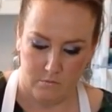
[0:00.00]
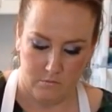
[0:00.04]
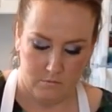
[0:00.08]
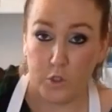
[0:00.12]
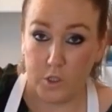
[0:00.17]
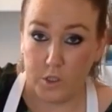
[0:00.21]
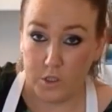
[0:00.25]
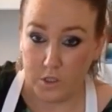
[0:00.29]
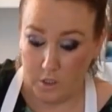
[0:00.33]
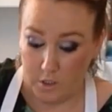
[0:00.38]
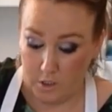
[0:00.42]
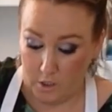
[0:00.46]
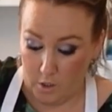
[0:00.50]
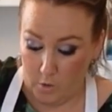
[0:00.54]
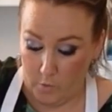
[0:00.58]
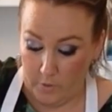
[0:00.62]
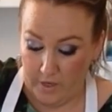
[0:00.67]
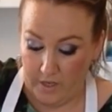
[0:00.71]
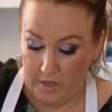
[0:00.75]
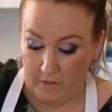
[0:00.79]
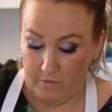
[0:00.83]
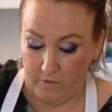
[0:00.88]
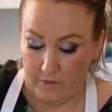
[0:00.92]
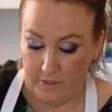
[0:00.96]
We're just going to go
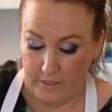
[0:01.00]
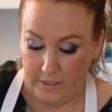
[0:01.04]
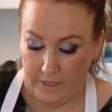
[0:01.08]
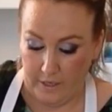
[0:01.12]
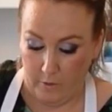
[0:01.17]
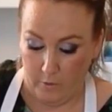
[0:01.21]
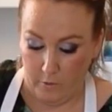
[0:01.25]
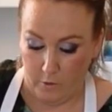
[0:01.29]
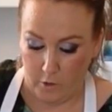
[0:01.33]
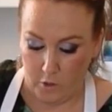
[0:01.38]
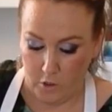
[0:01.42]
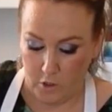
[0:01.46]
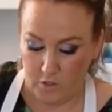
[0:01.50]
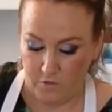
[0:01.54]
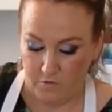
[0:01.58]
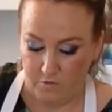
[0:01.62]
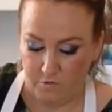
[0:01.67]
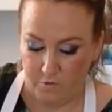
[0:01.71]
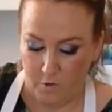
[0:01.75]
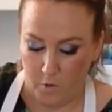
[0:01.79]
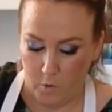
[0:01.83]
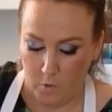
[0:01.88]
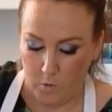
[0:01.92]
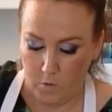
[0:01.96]
ahead right now and just
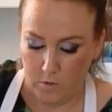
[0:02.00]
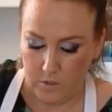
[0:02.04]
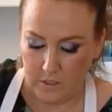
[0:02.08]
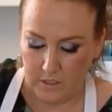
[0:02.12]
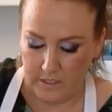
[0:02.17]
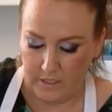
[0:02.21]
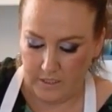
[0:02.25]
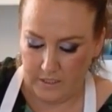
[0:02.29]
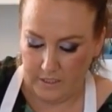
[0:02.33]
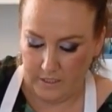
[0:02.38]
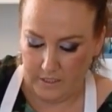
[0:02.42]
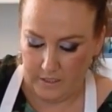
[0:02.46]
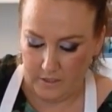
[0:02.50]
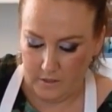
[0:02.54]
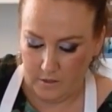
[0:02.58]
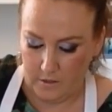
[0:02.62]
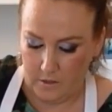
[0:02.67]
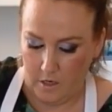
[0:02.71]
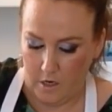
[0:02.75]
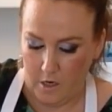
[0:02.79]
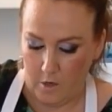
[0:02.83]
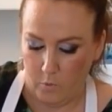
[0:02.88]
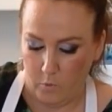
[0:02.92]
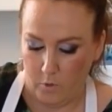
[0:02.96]
fold in
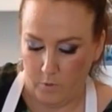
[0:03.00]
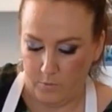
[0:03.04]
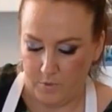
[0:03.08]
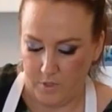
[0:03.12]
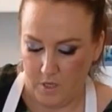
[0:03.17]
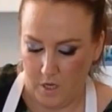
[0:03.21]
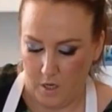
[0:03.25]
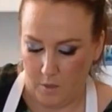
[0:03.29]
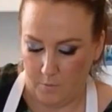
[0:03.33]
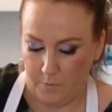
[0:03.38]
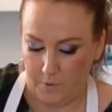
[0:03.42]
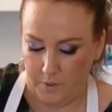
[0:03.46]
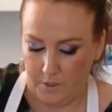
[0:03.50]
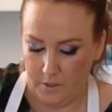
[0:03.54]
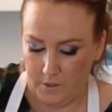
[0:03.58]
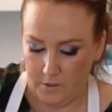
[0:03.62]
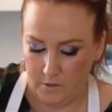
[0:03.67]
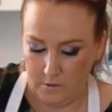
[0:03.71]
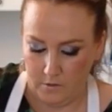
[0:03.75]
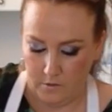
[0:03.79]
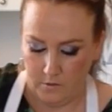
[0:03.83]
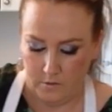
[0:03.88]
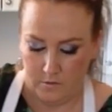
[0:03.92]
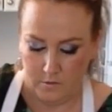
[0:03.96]
our whipped
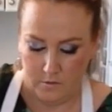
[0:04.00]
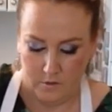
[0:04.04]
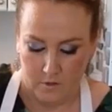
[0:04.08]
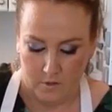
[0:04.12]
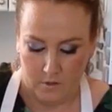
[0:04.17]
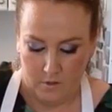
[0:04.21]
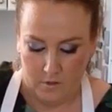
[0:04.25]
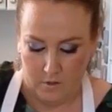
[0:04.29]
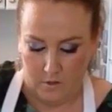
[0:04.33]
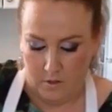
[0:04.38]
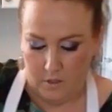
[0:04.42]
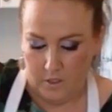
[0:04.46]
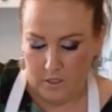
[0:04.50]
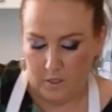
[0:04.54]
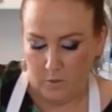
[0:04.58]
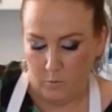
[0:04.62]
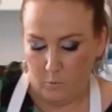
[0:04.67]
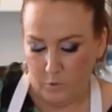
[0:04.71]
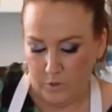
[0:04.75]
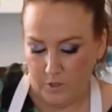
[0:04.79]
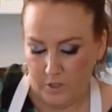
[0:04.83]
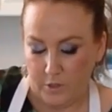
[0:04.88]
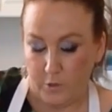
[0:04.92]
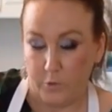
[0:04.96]
topping
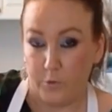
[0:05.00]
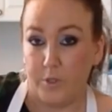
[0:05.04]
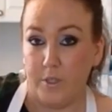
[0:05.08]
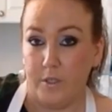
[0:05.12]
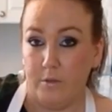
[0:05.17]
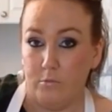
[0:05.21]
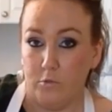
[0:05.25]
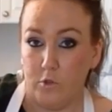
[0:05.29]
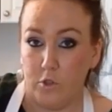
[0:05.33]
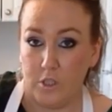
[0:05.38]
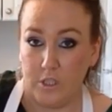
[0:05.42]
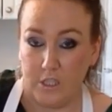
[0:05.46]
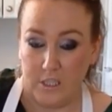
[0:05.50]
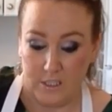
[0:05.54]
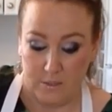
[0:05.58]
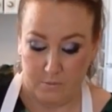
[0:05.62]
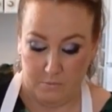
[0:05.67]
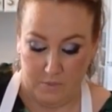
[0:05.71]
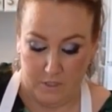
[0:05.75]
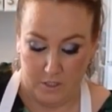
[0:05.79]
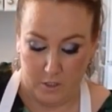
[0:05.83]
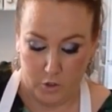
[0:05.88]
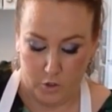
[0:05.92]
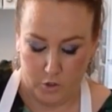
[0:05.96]
in with the cream cheese
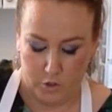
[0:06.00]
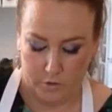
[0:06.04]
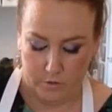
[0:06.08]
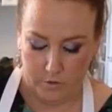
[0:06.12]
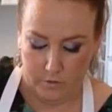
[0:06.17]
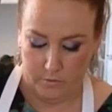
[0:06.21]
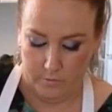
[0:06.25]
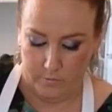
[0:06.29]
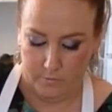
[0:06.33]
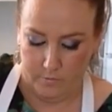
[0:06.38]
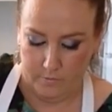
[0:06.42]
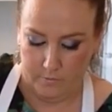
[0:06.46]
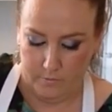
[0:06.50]
mixture.